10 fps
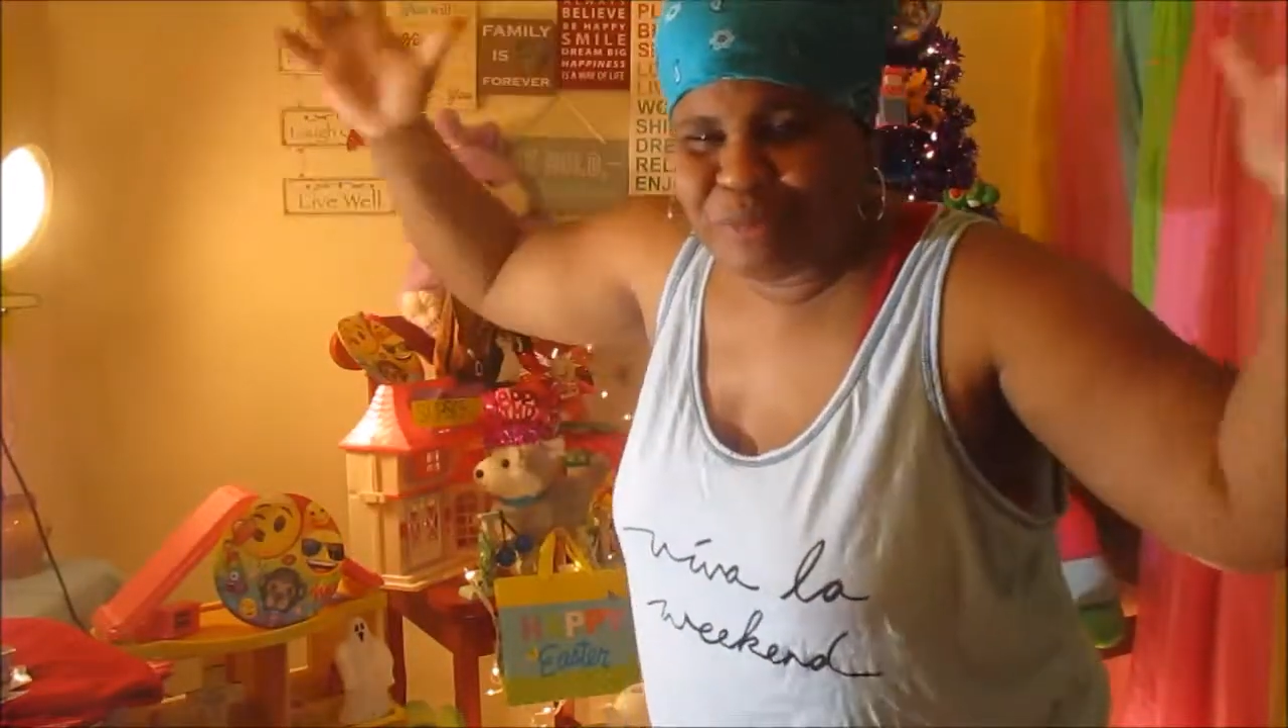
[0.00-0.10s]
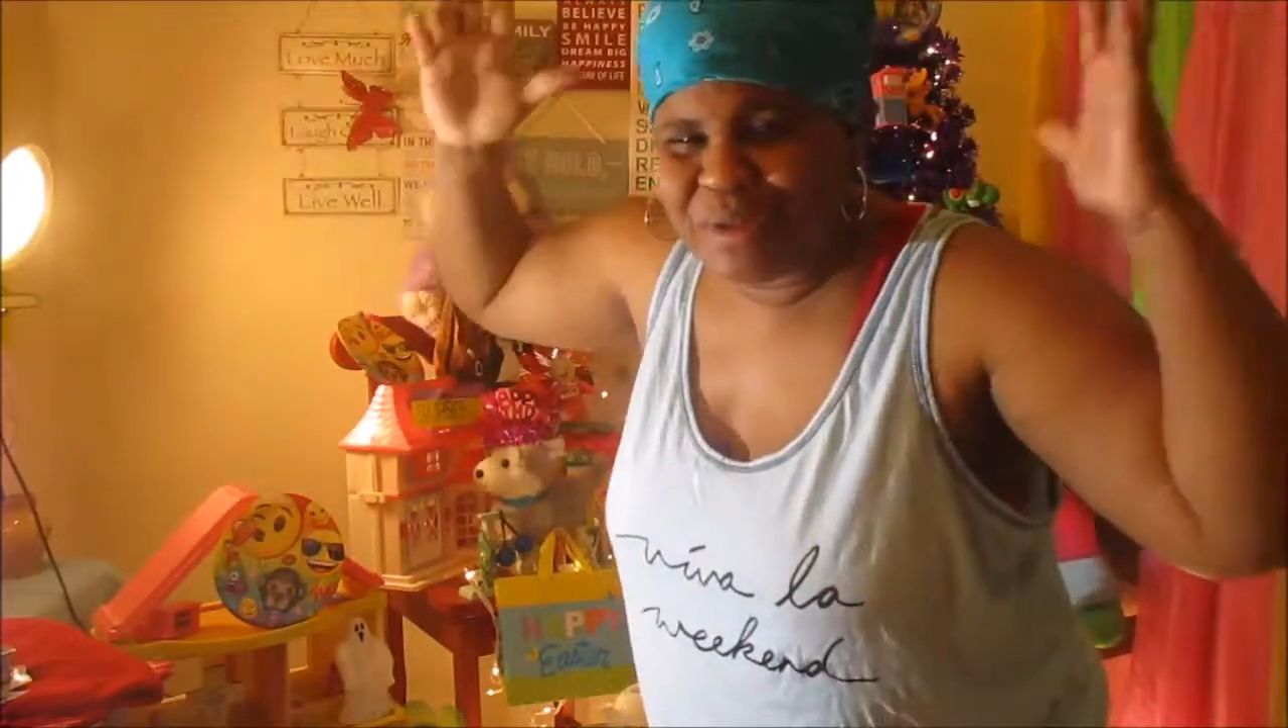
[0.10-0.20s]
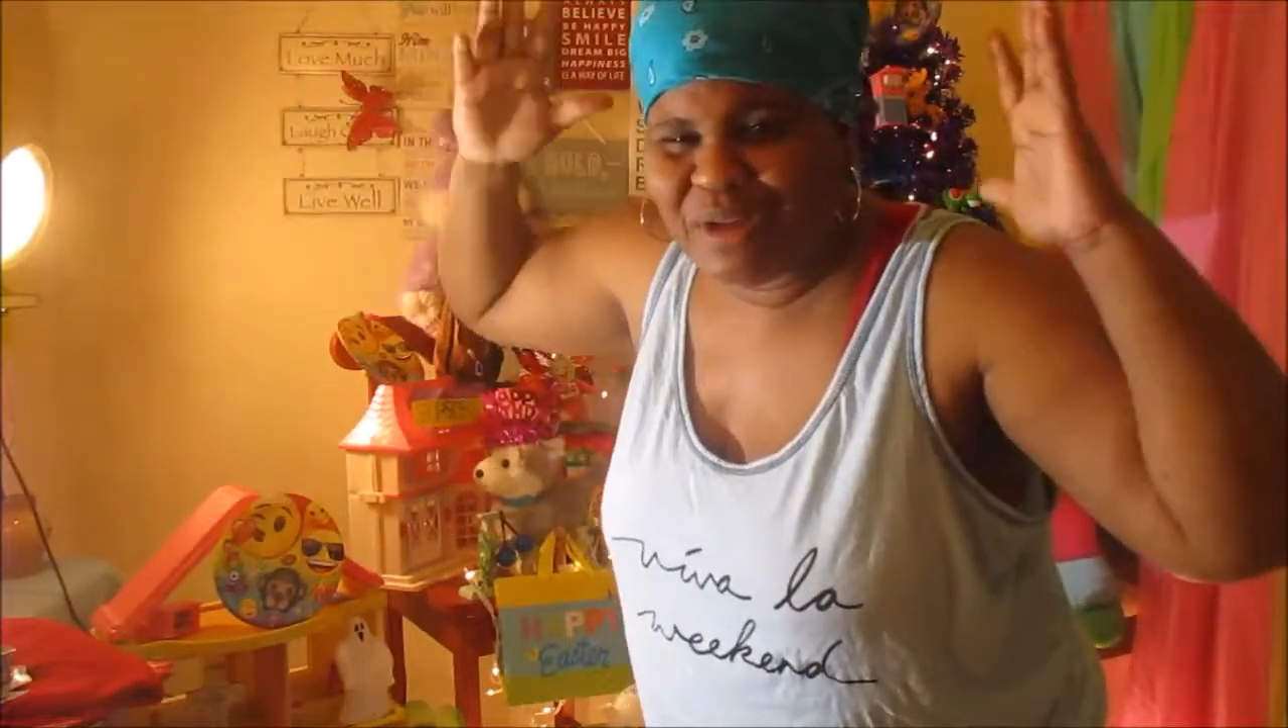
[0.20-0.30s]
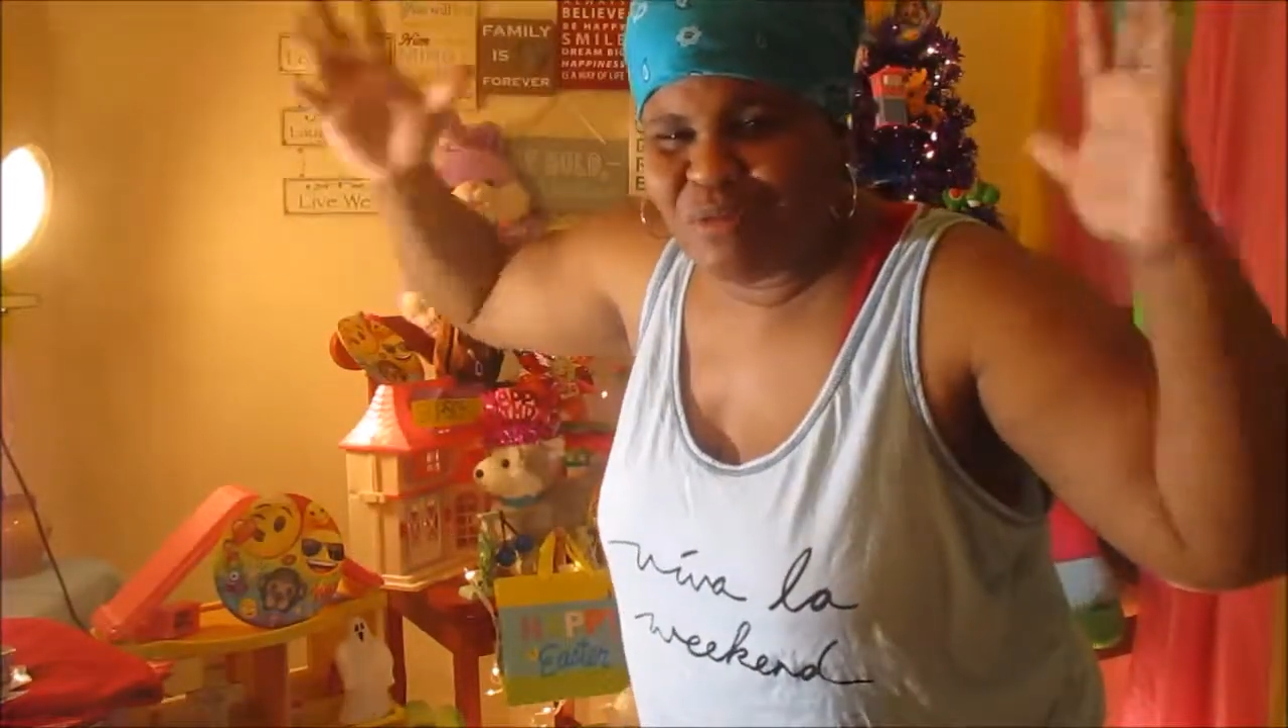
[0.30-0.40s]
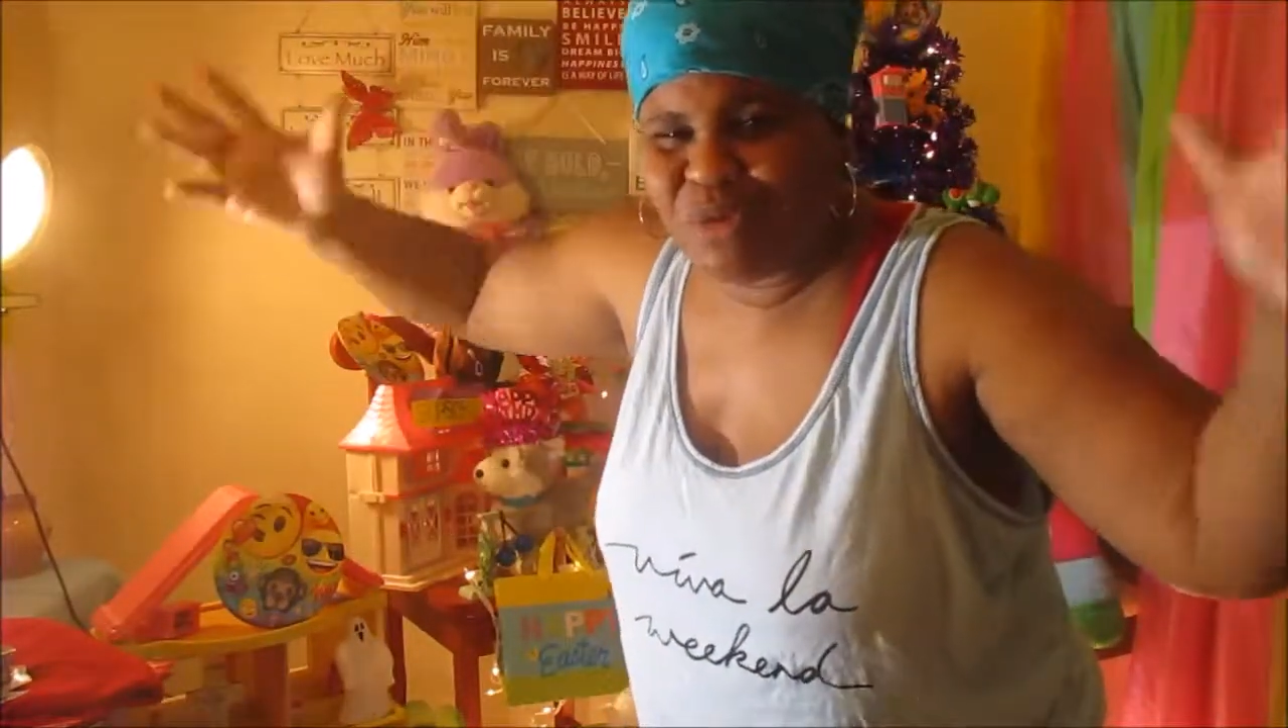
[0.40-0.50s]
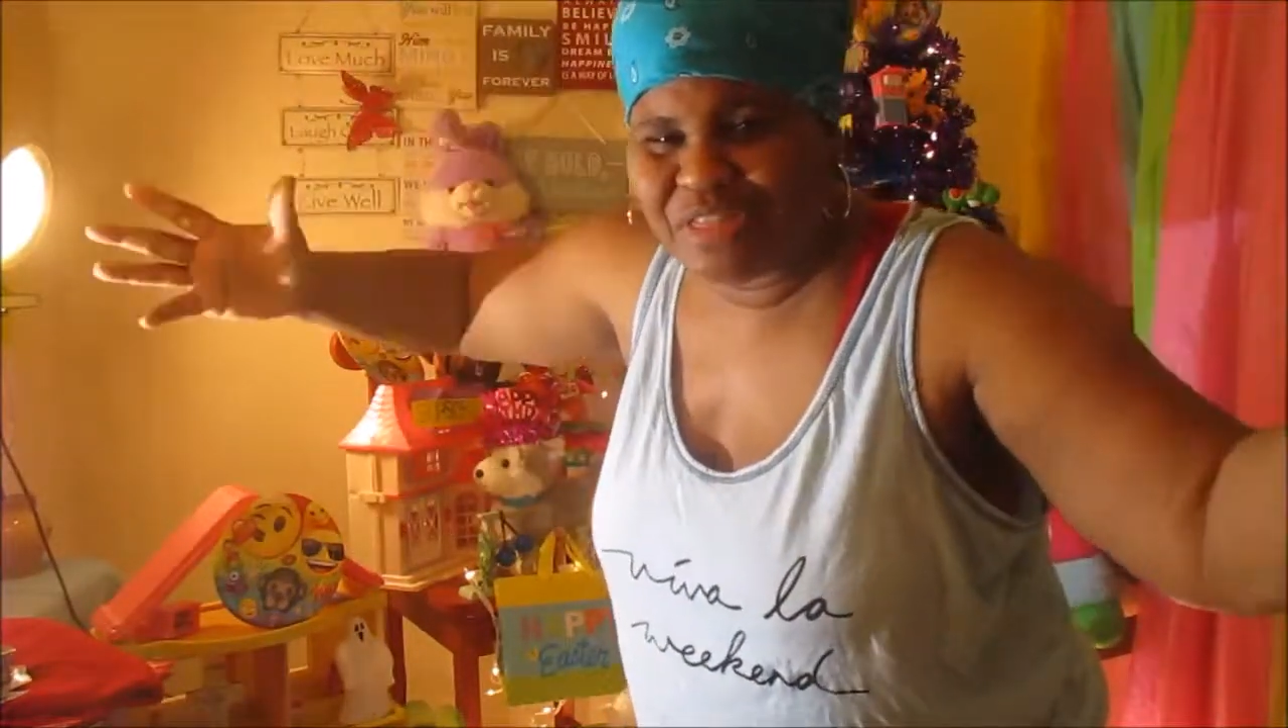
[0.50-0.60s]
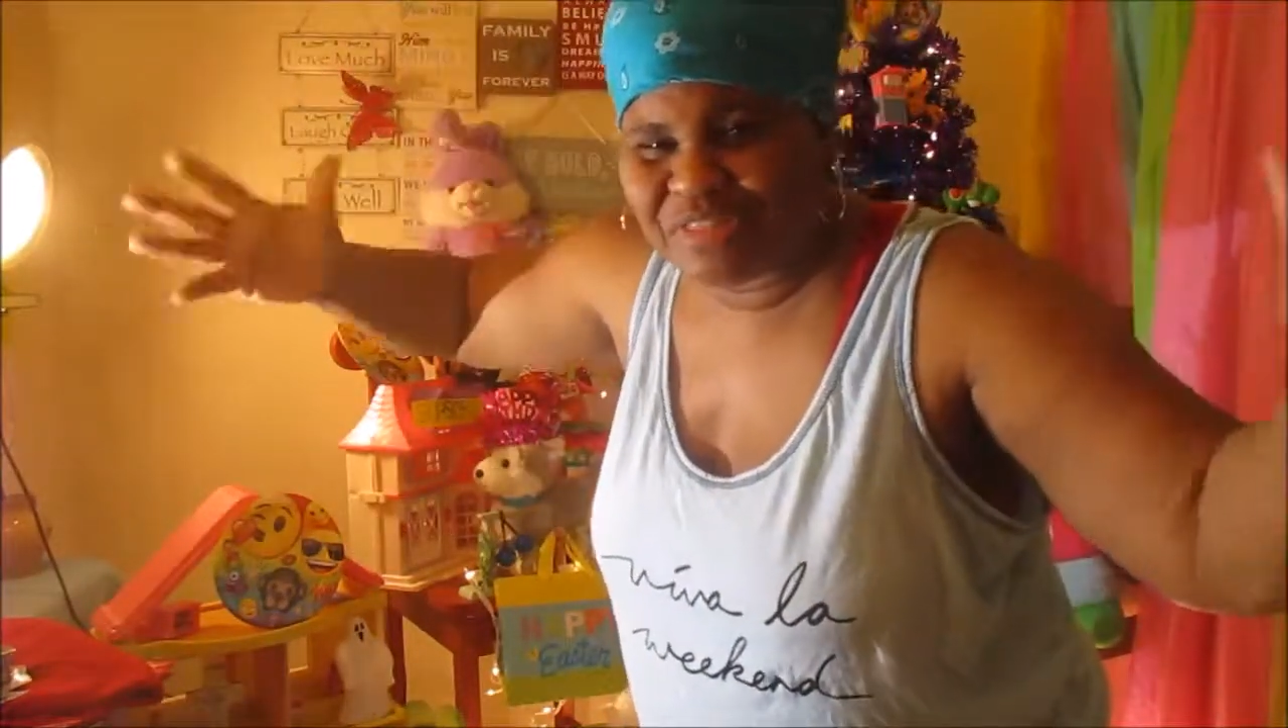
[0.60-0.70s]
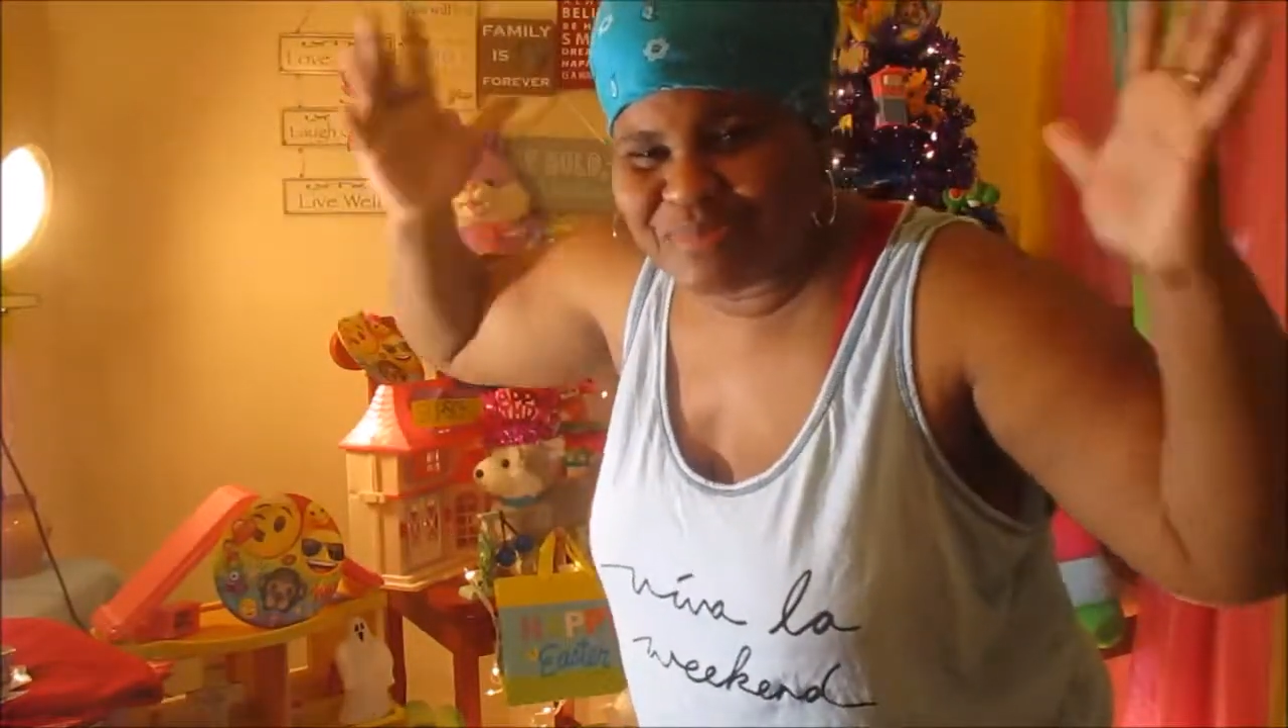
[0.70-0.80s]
be with